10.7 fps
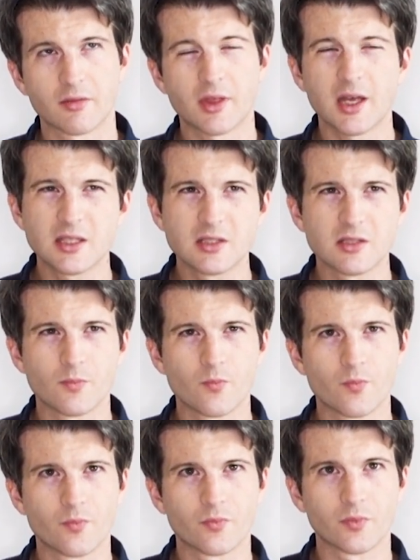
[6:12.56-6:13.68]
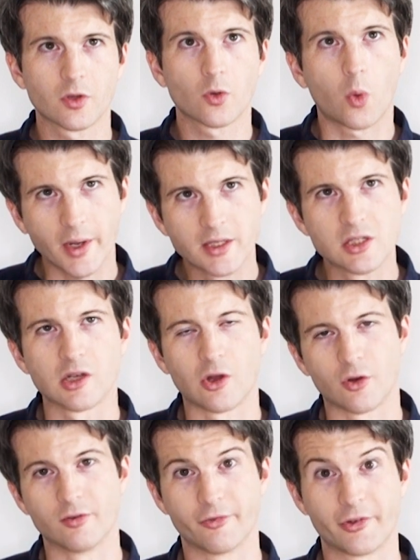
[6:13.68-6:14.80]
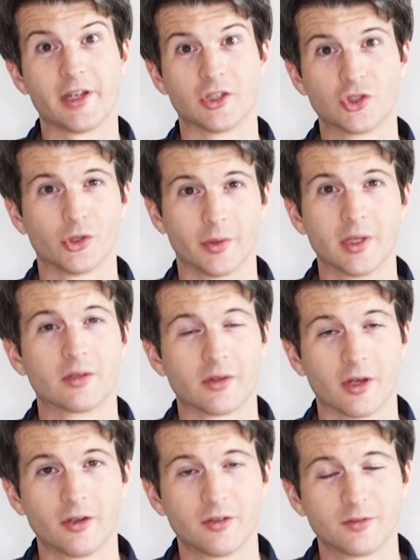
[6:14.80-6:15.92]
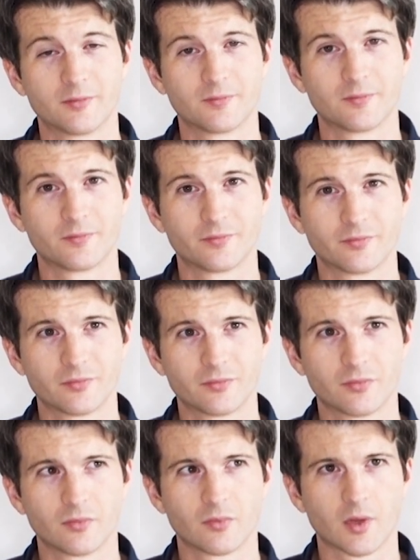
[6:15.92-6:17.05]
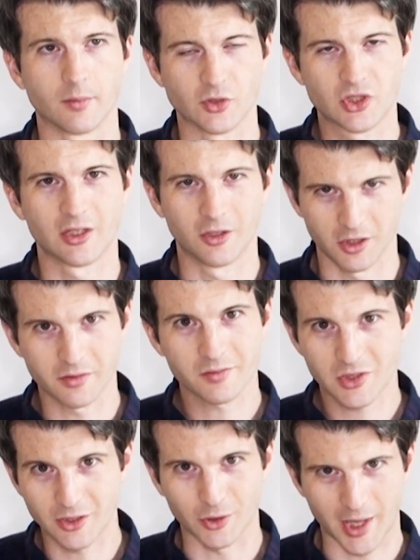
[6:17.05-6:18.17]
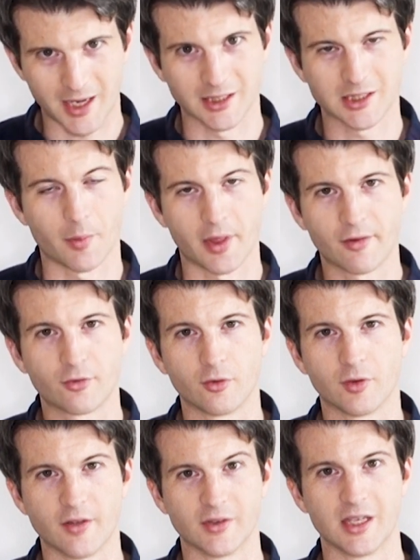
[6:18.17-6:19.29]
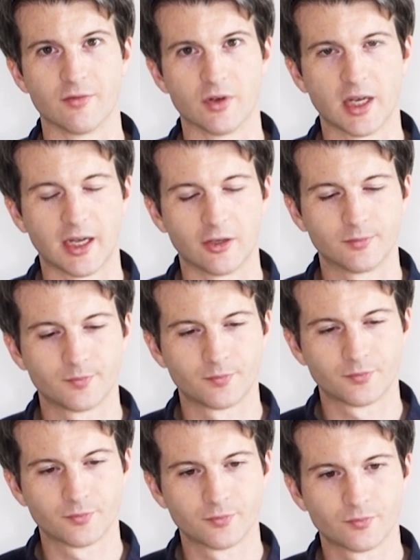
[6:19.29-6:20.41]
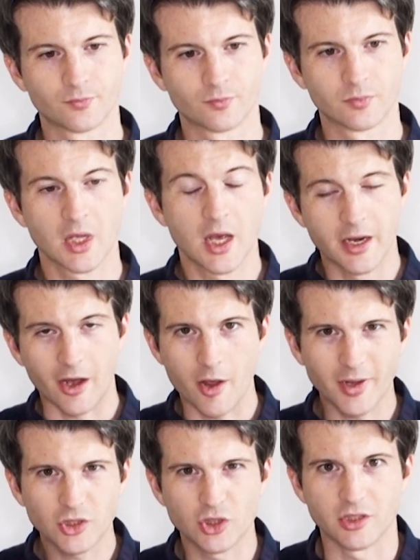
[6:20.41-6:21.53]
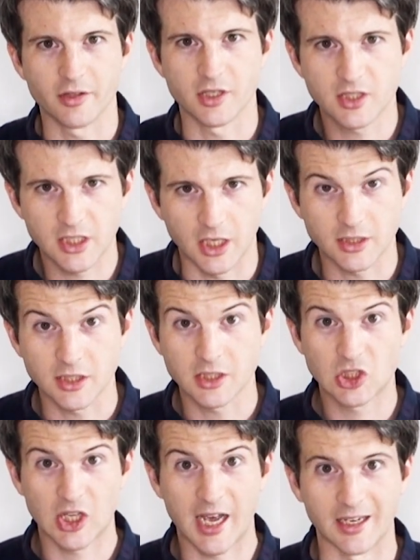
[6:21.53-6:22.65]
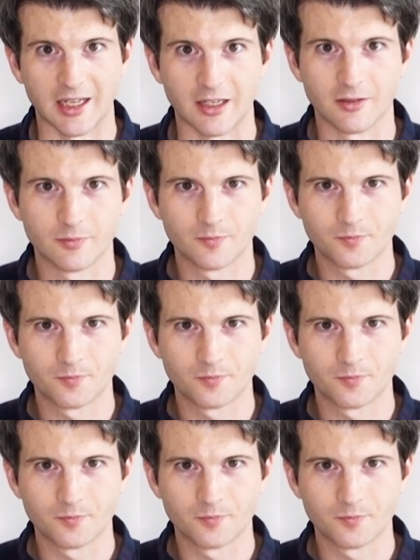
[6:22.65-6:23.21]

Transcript: There's quite a long finish to it though. I'm still getting some of that fruit flavour even now. Now I mentioned at the start, tannin.